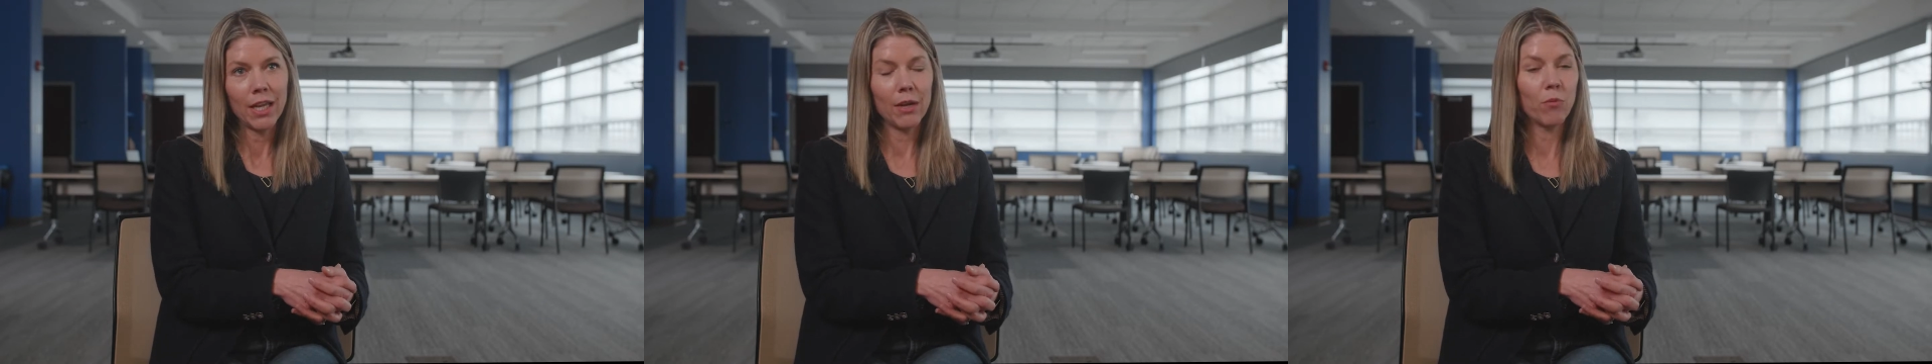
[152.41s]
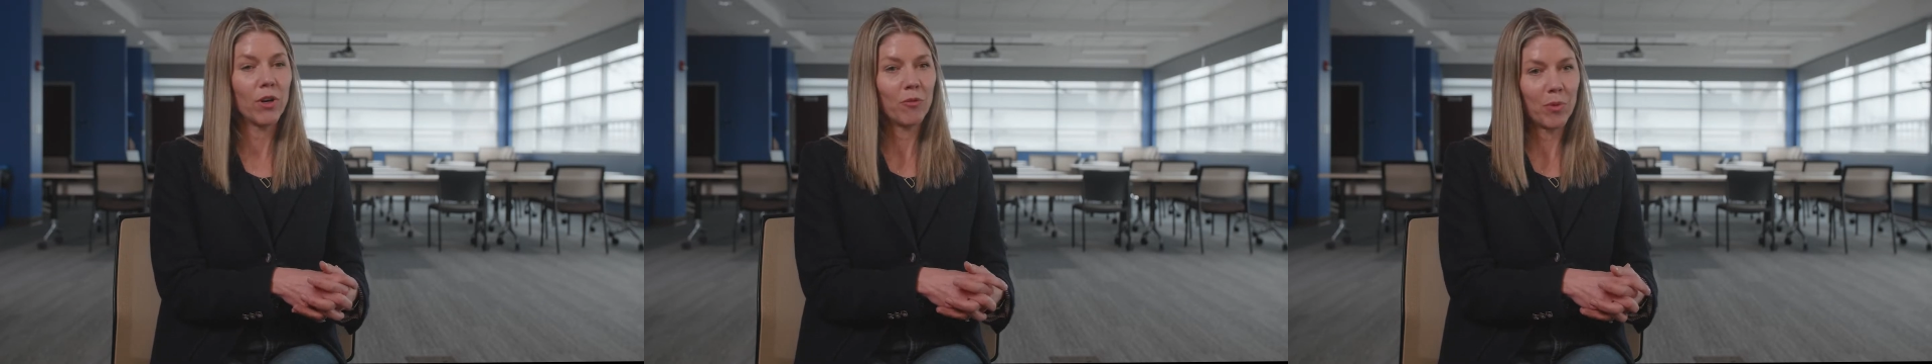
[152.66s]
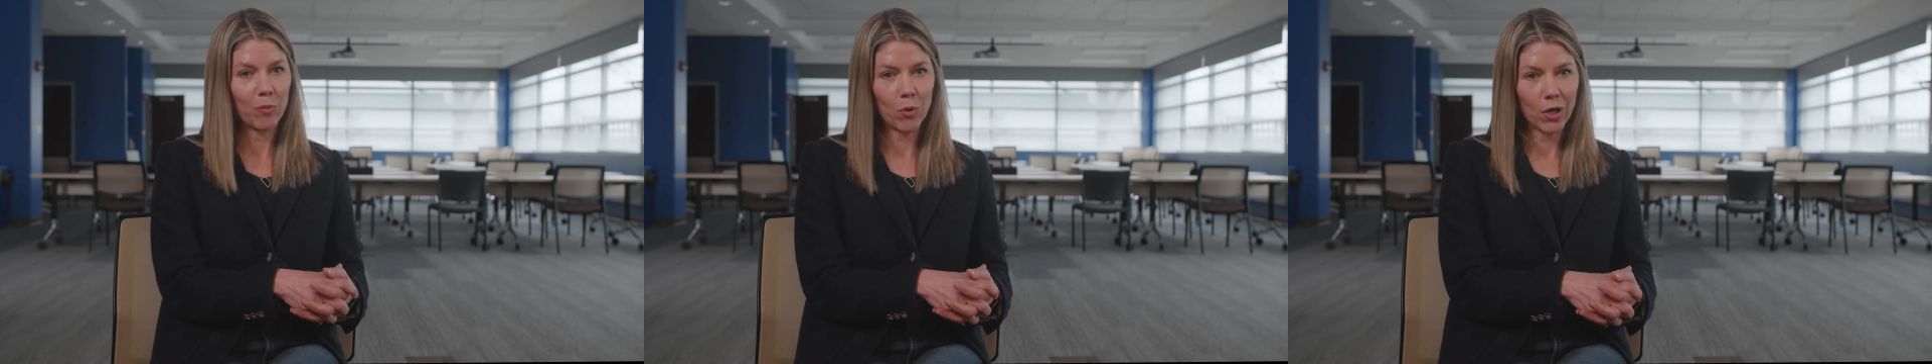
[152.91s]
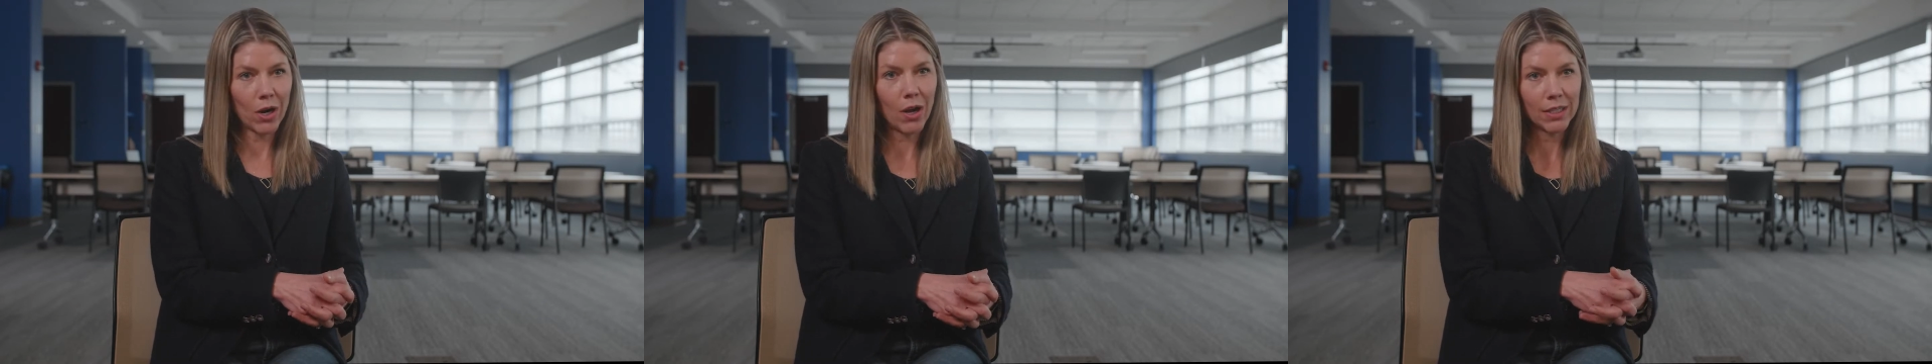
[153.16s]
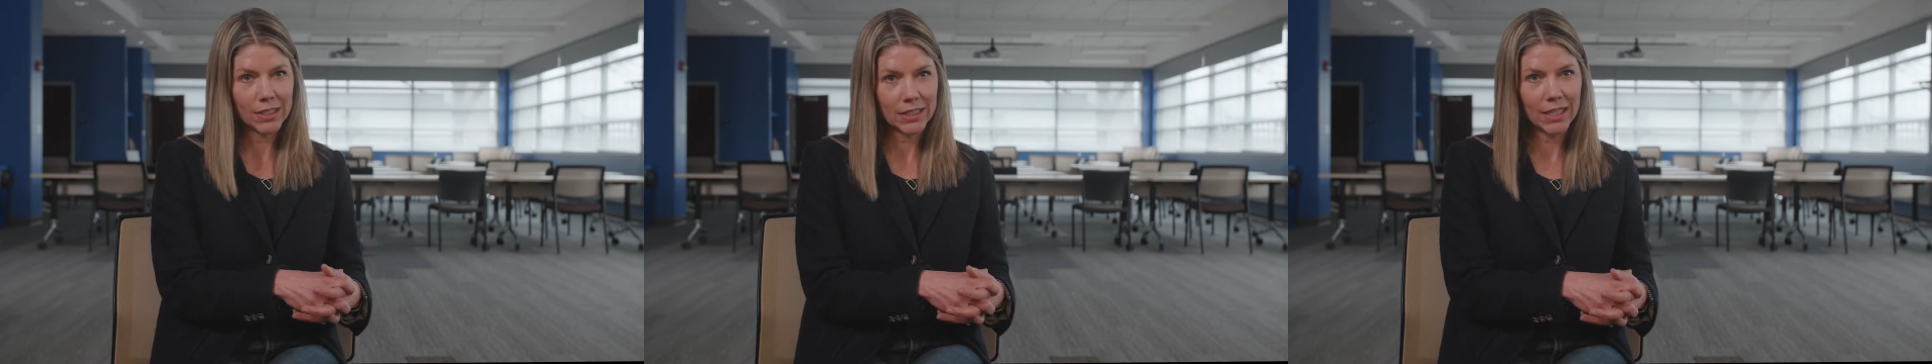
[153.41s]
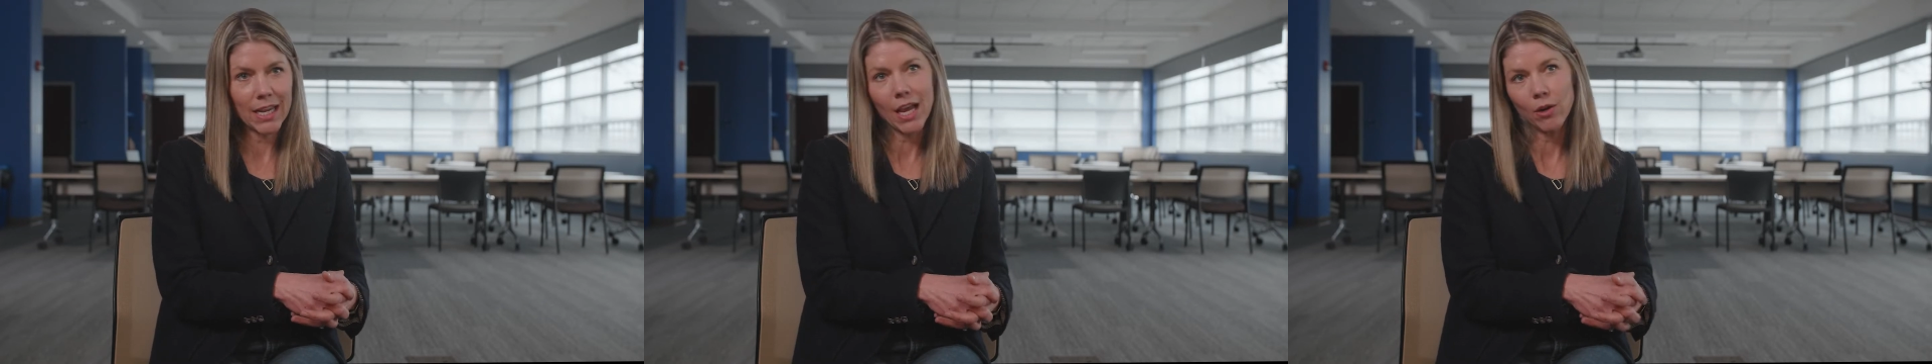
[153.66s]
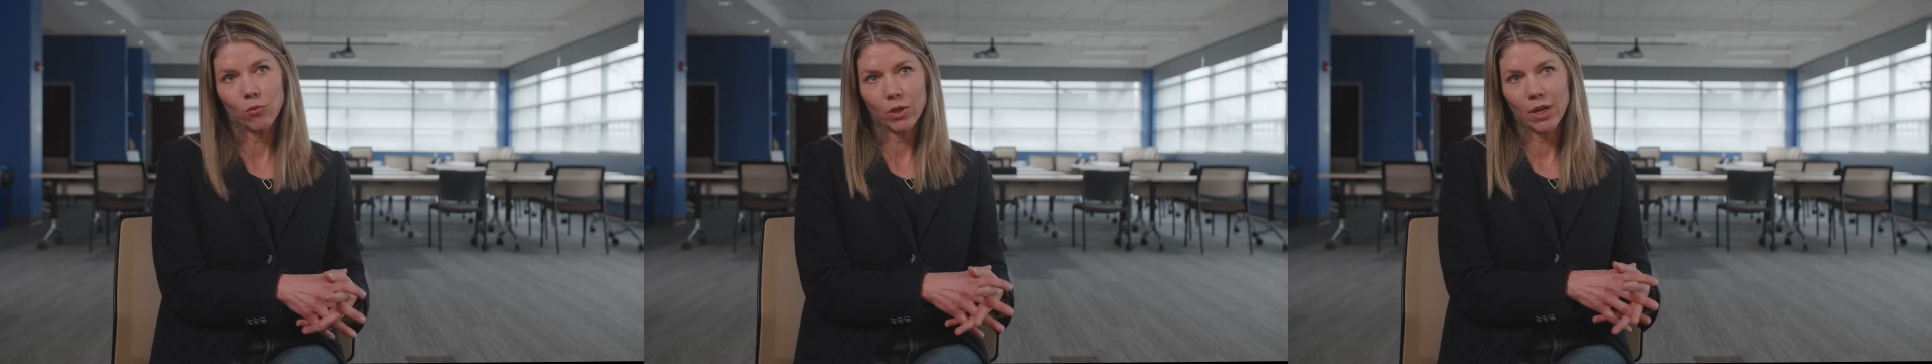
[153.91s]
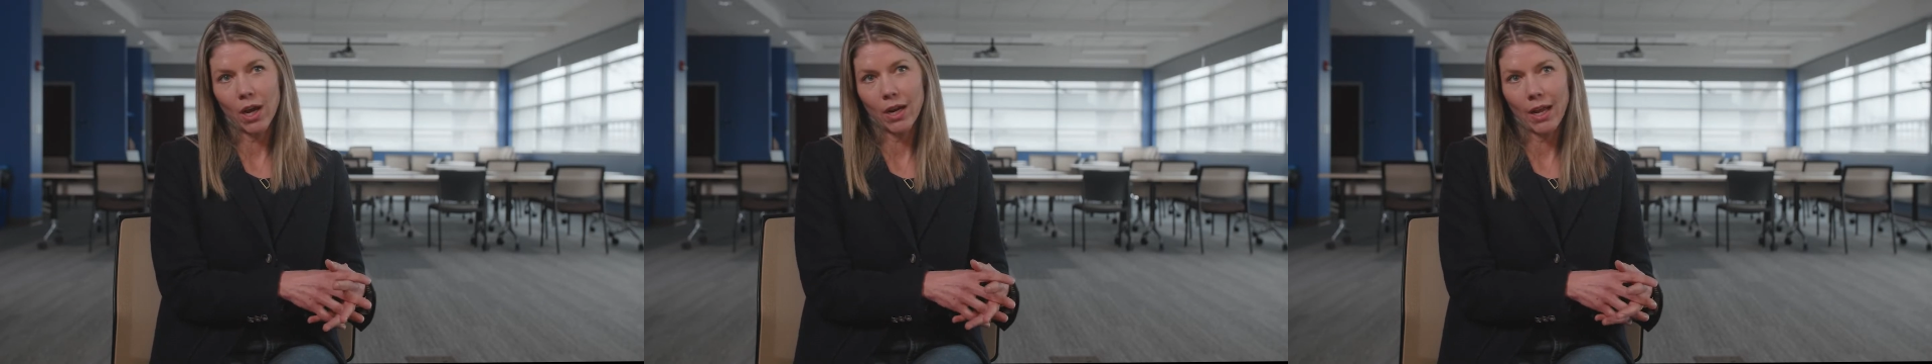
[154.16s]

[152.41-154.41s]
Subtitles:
It would have been more costly, and it would not